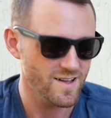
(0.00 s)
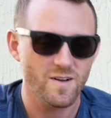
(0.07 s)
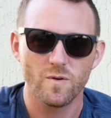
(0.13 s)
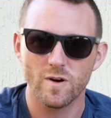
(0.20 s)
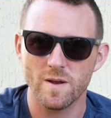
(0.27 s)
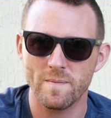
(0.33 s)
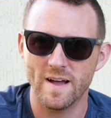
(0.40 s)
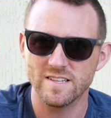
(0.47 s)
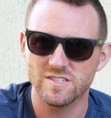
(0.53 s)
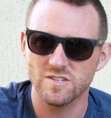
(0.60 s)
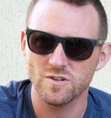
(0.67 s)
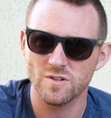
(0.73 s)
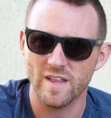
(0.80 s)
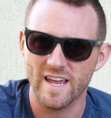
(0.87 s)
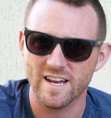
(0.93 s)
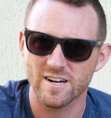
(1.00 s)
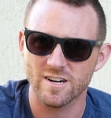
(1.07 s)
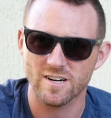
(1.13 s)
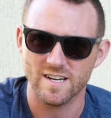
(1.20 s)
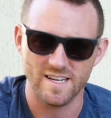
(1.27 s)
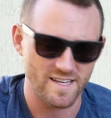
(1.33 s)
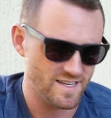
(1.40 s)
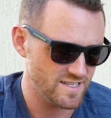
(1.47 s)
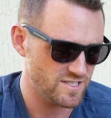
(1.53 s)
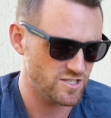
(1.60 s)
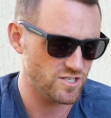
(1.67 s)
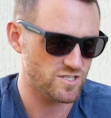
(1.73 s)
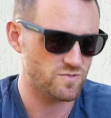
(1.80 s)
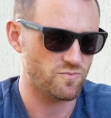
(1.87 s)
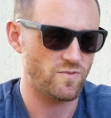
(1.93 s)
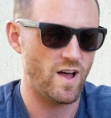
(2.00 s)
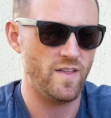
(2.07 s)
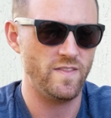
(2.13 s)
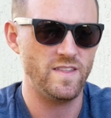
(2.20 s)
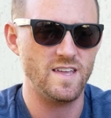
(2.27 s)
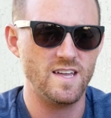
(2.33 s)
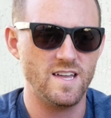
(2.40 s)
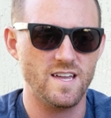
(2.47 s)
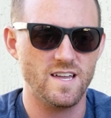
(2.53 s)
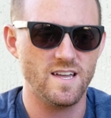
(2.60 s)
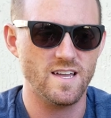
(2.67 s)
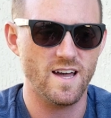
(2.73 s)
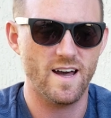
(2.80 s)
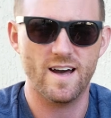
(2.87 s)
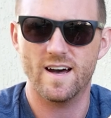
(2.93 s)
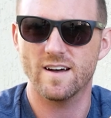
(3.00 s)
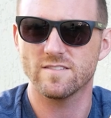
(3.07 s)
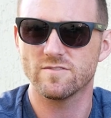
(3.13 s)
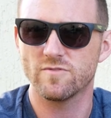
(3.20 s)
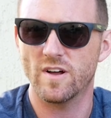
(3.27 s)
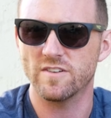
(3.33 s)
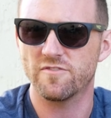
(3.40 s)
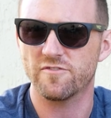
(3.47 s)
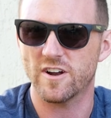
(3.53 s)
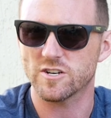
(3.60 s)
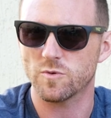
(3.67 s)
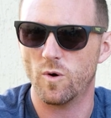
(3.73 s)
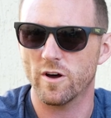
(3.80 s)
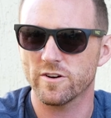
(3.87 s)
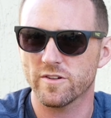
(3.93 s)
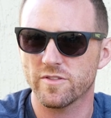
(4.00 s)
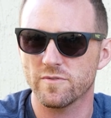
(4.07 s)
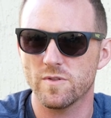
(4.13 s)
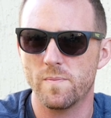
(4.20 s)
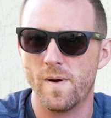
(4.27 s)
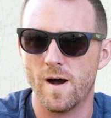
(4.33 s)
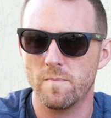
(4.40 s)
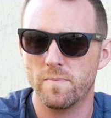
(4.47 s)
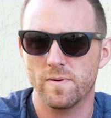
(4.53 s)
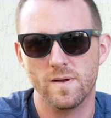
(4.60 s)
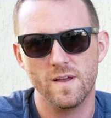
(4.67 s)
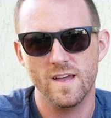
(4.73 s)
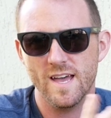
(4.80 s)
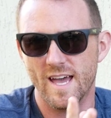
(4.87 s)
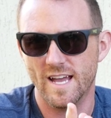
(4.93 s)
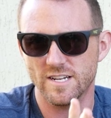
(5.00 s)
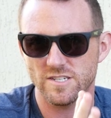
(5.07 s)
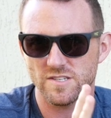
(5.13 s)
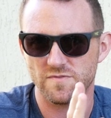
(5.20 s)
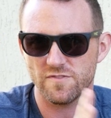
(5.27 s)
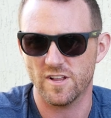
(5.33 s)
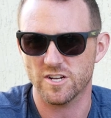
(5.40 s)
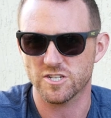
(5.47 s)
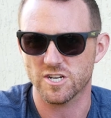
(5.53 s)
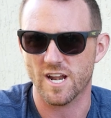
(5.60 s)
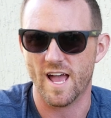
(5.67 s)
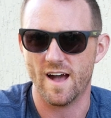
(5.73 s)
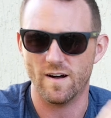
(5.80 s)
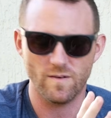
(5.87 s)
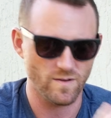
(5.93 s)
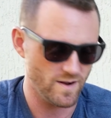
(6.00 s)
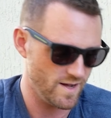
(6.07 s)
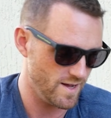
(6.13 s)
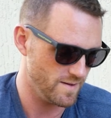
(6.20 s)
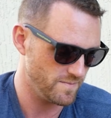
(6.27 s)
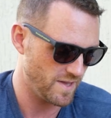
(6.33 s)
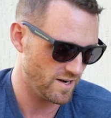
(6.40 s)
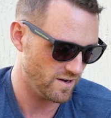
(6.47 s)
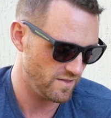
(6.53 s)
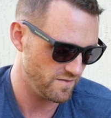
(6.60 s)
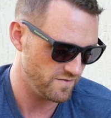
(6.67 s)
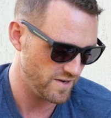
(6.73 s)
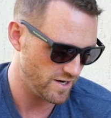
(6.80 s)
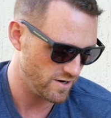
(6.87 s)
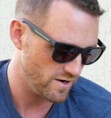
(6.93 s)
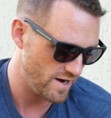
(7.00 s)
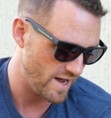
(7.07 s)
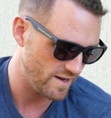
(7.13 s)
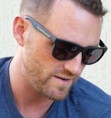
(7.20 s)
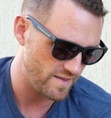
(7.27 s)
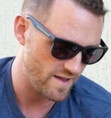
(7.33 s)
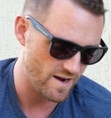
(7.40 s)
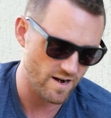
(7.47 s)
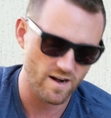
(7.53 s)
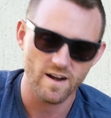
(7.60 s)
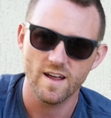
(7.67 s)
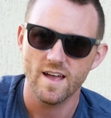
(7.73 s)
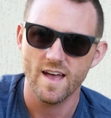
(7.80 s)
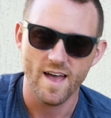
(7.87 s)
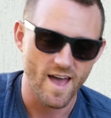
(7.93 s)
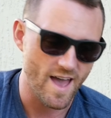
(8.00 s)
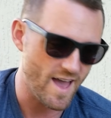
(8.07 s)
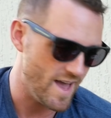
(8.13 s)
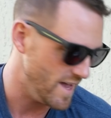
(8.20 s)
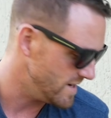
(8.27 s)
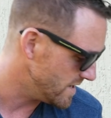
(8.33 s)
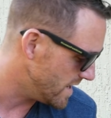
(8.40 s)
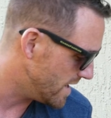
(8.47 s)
What I might do later is just run run fresh water through the pump and just flush it out, get all the vinegar out of there. And